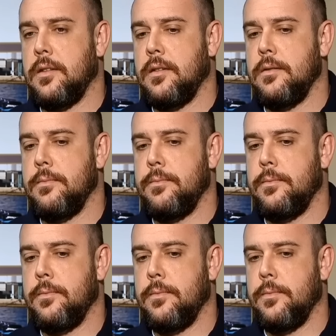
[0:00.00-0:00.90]
um,
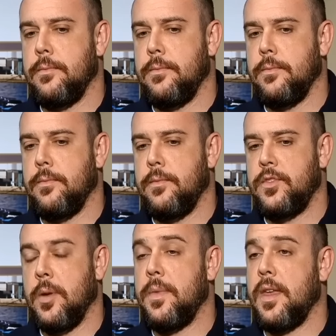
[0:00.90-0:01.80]

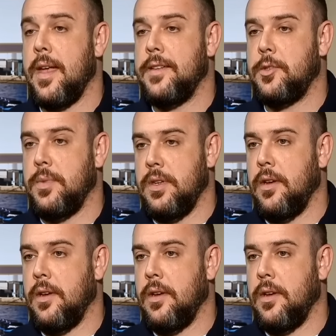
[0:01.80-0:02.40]
something has to be